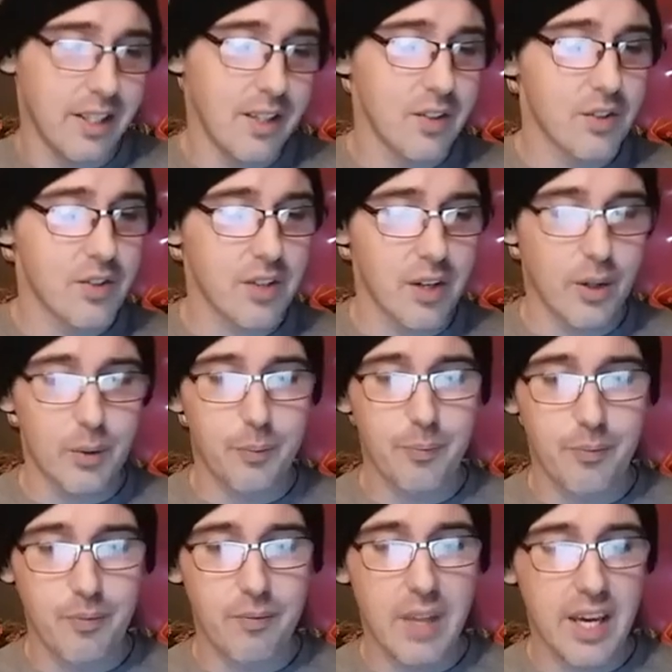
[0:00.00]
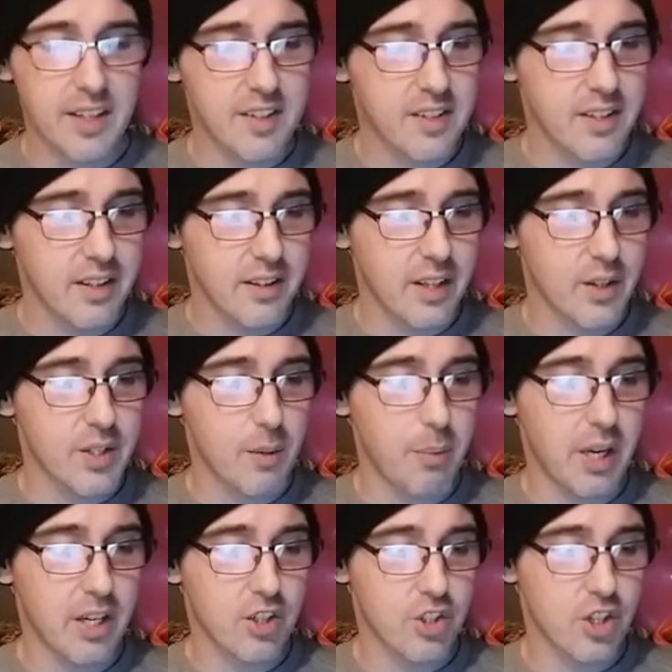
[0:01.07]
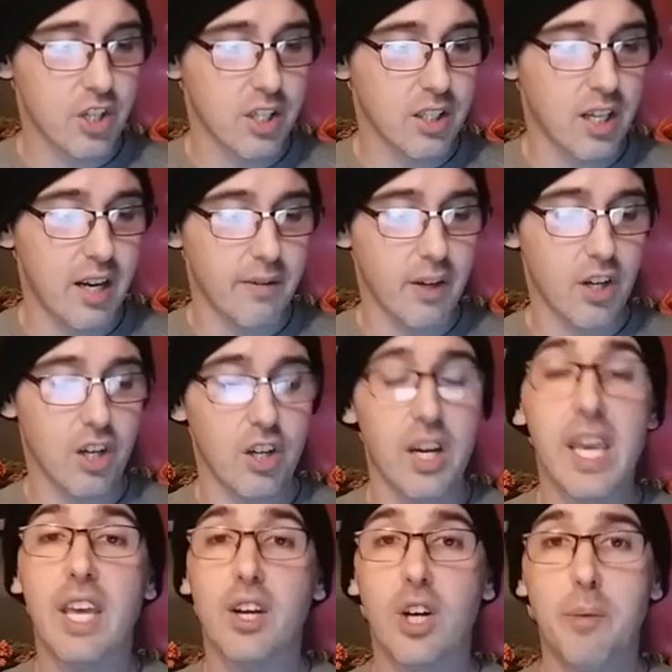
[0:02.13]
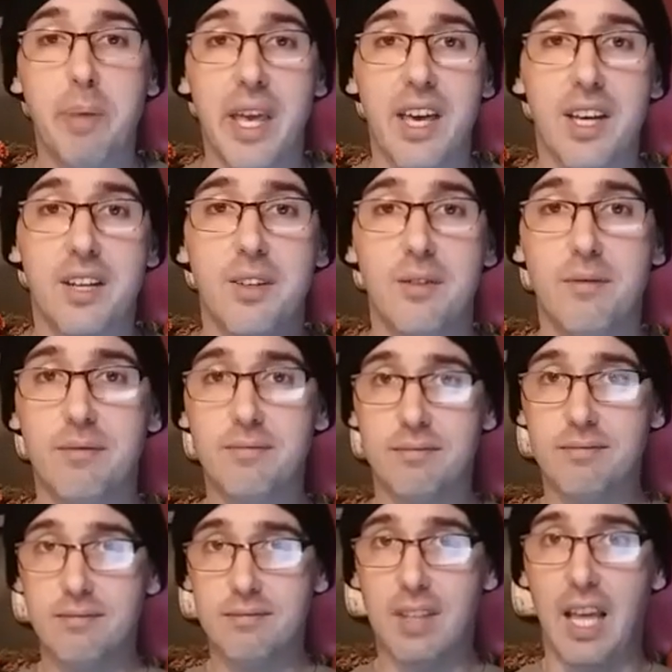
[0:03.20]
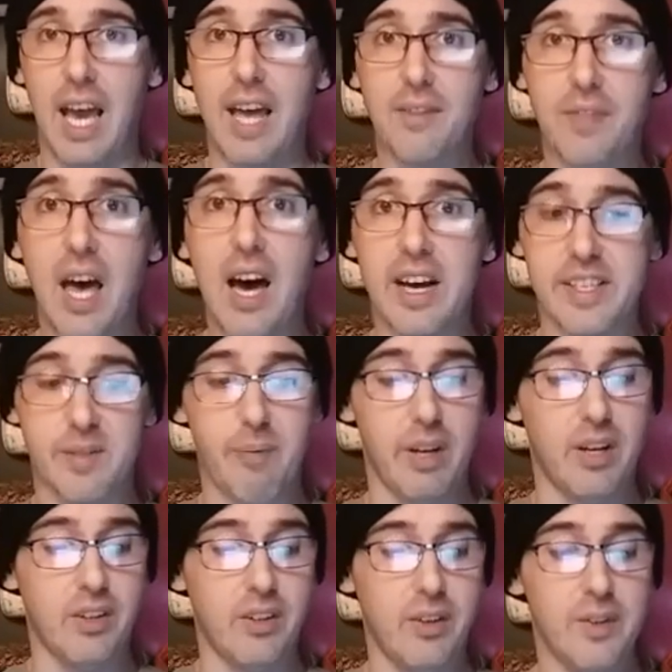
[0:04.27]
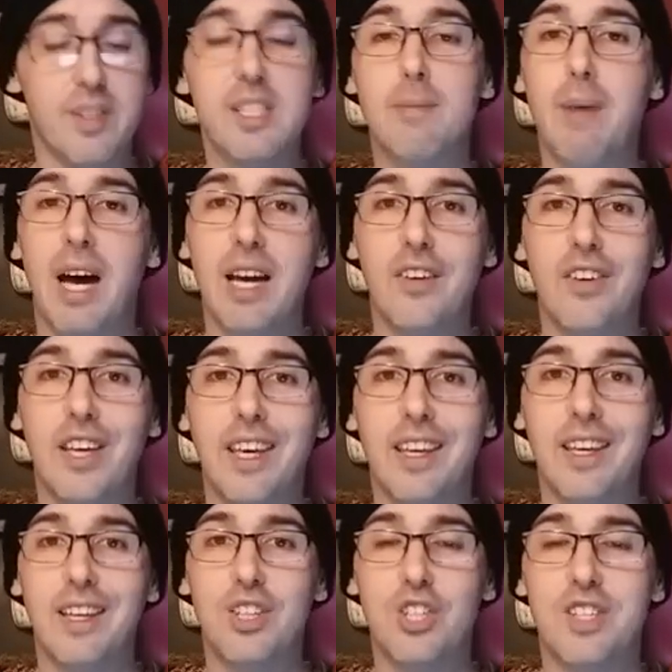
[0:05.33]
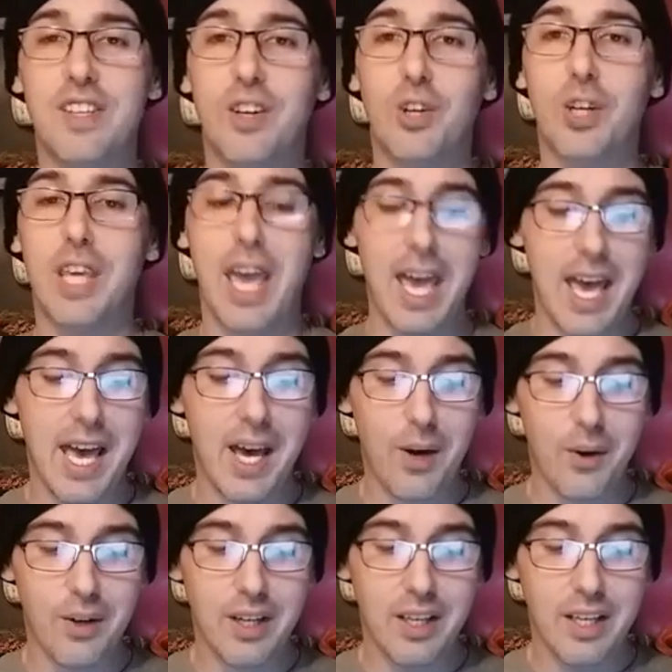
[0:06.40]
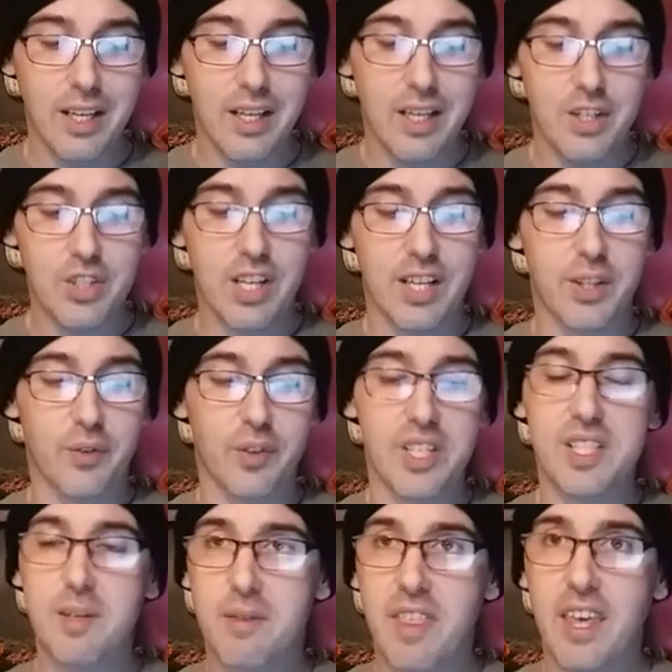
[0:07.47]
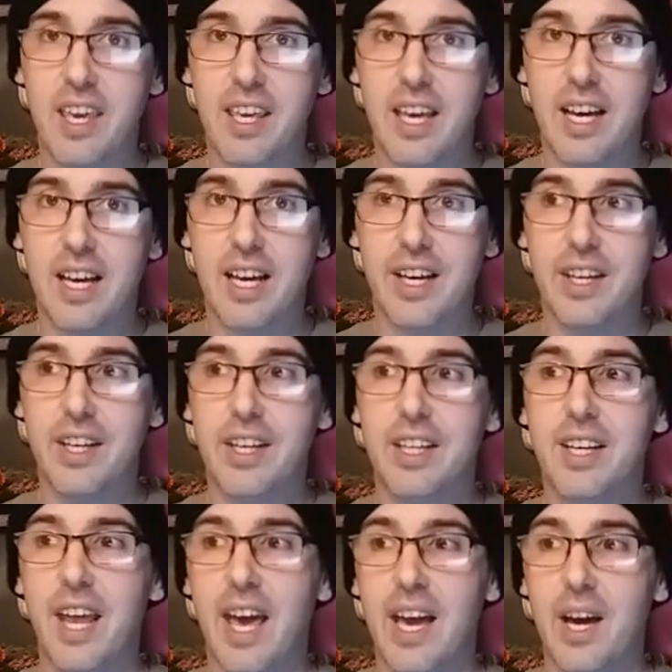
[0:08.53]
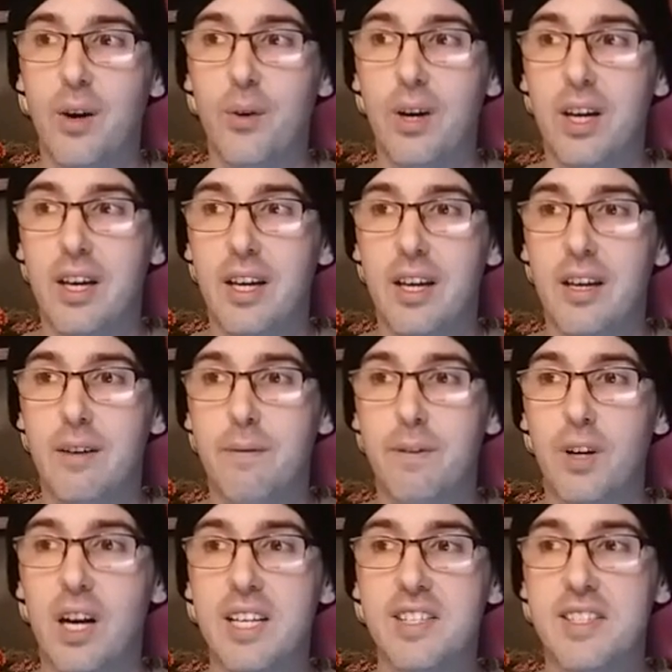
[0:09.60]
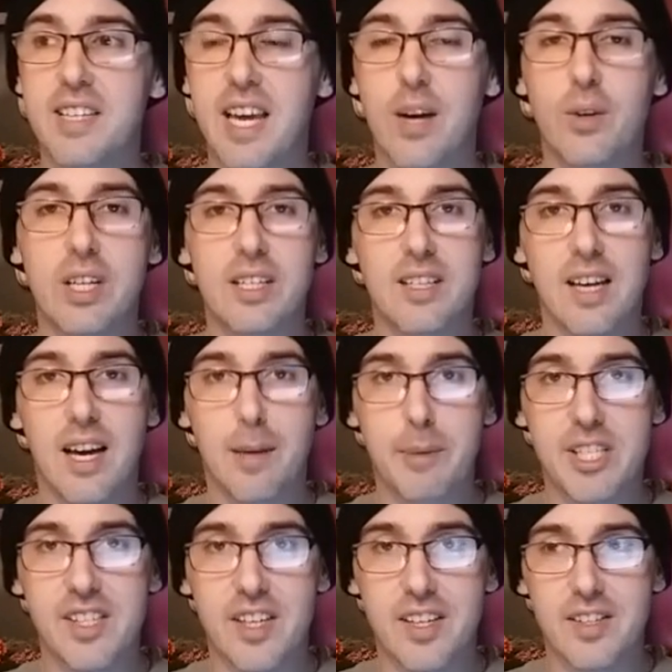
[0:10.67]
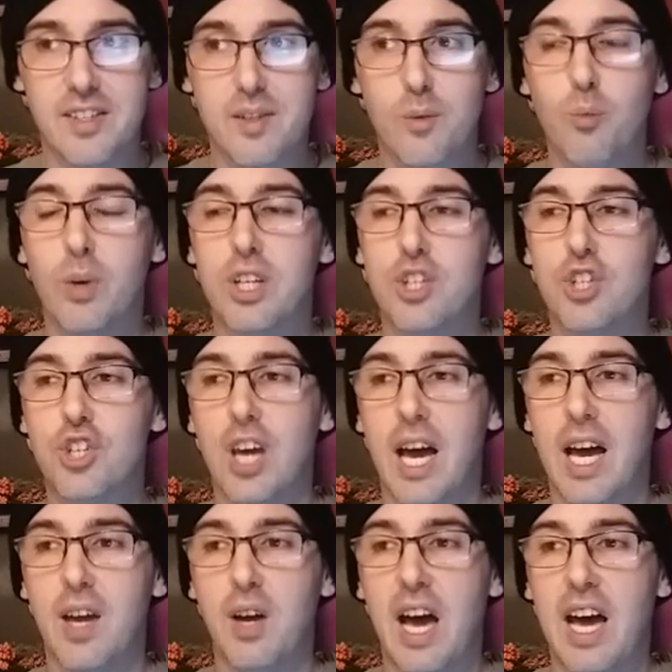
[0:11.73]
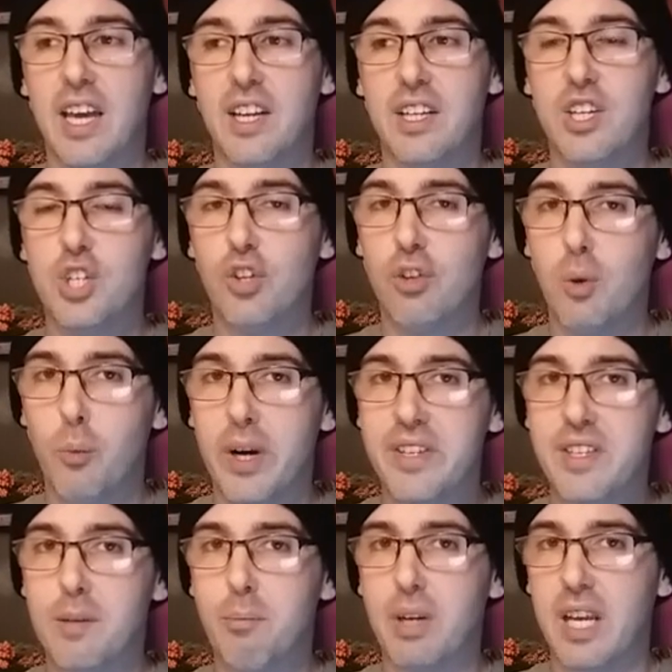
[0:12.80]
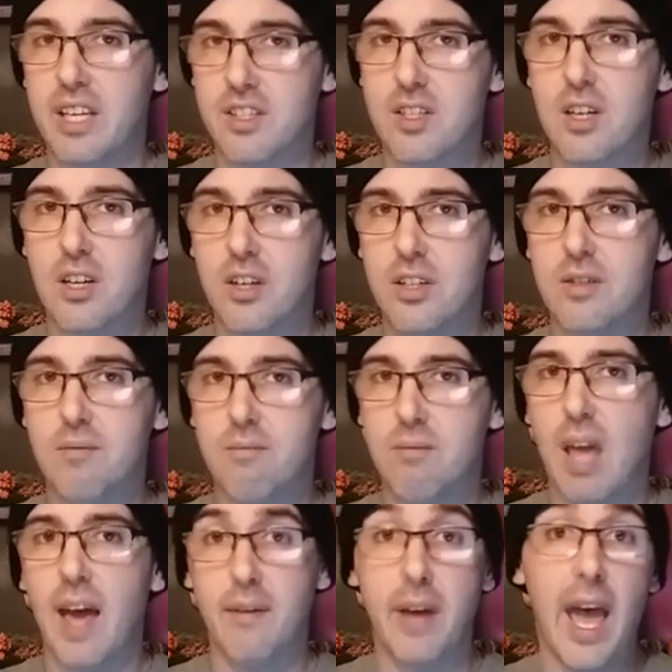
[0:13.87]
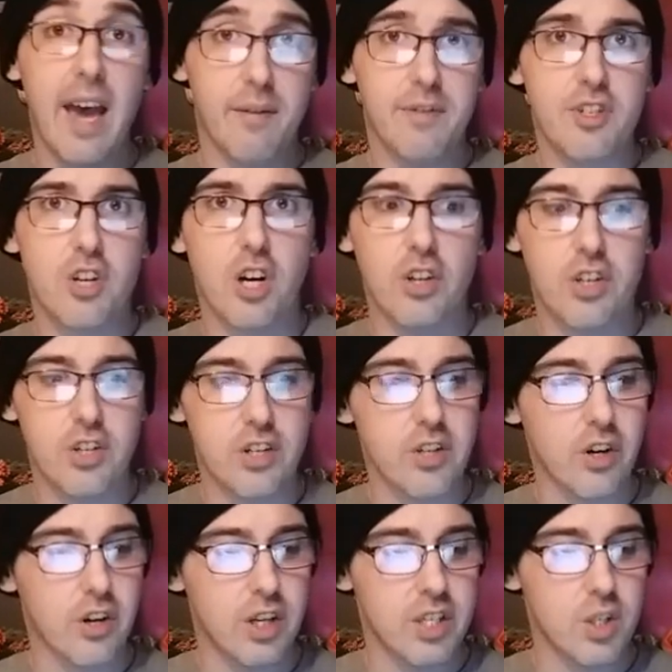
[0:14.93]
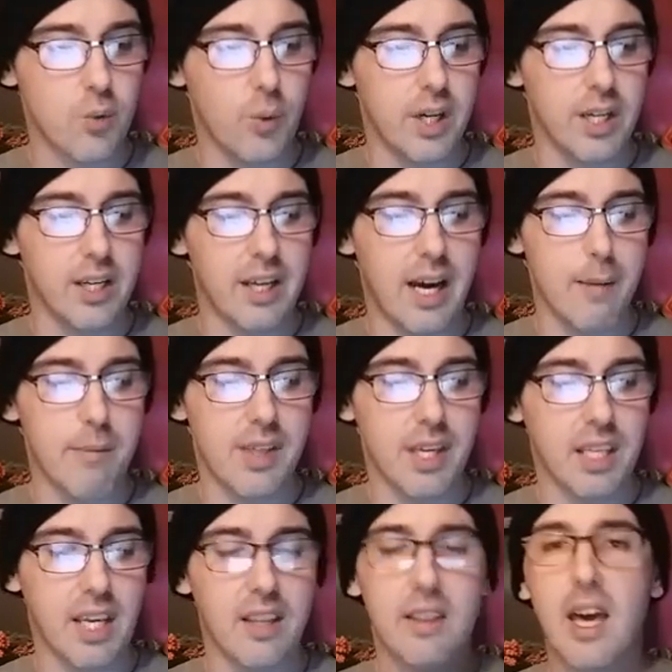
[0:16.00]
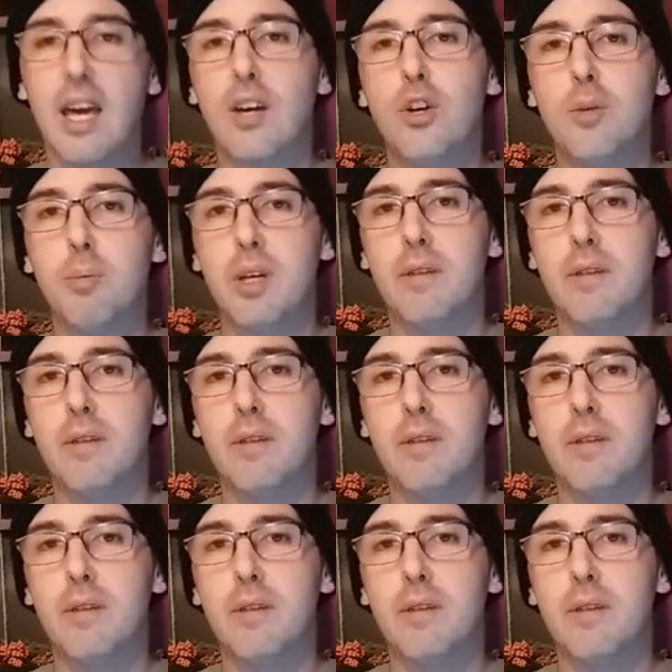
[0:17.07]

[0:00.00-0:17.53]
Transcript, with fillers: So next, there's a picture of her in her bed at the hospital, smiling. She's in her gown. She's got the wrist thing on. Now, for us doubting Thomases, which I, I initially wasn't, but had started, have started to turn into one, I'm thinking that could be